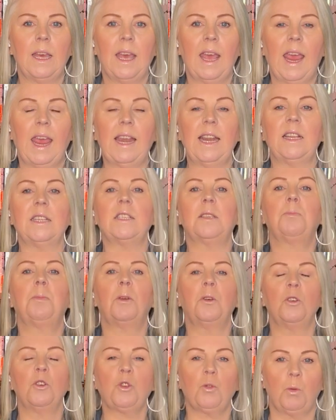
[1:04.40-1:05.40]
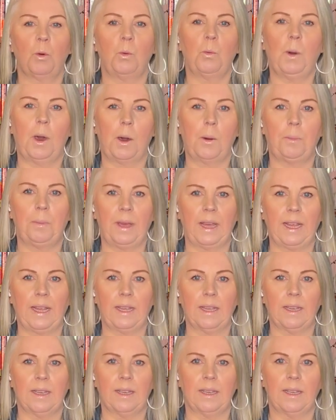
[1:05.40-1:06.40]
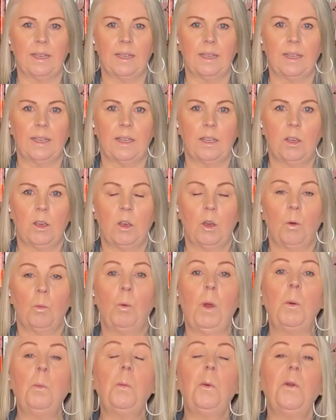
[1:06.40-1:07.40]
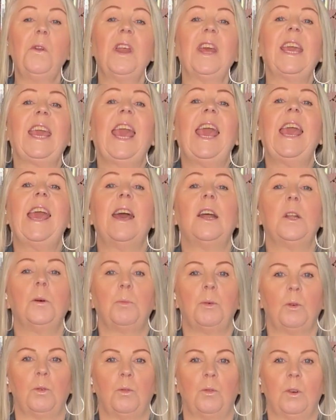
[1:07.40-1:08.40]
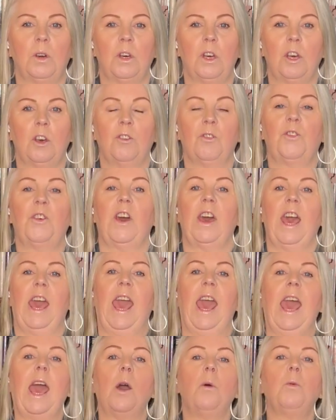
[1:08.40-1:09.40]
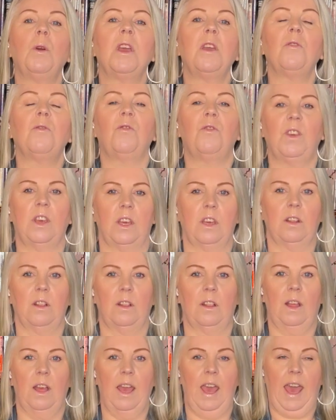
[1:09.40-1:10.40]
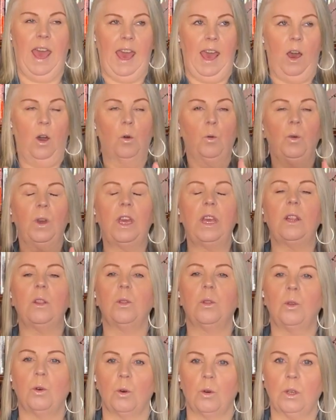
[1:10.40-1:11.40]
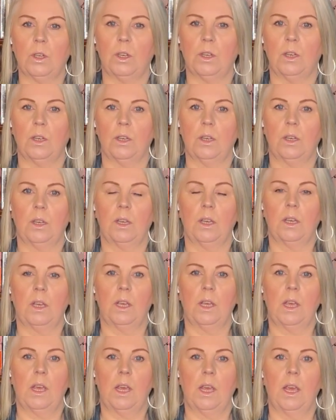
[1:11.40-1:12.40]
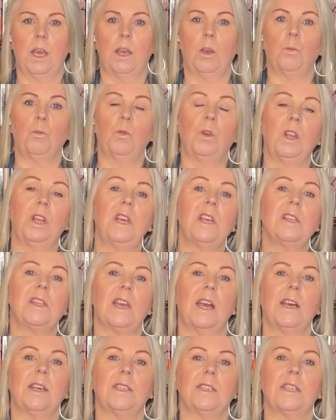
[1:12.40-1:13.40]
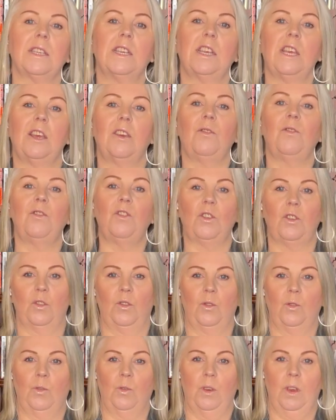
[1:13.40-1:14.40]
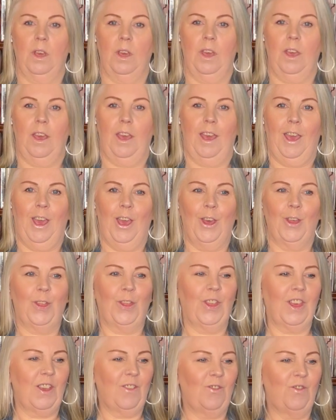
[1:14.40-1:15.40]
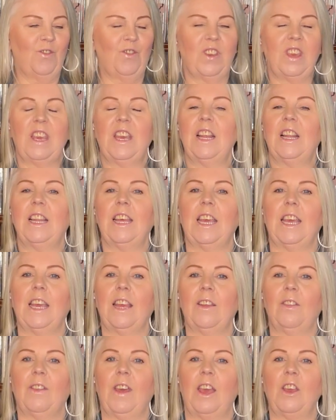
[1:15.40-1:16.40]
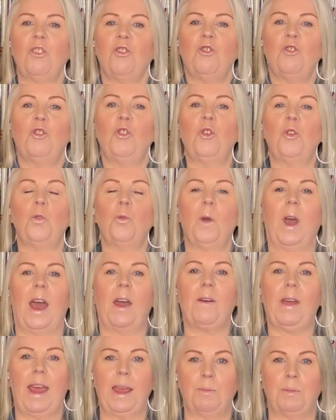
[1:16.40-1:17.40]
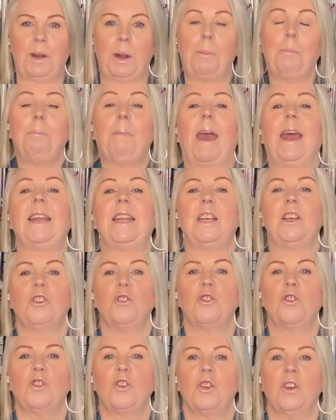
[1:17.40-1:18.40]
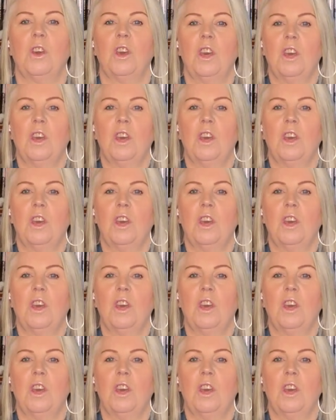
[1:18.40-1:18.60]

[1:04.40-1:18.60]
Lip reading: and our spiritual well-being. When we're accountable for how we feel, how we look, it really does give you the feeling that you are able to manage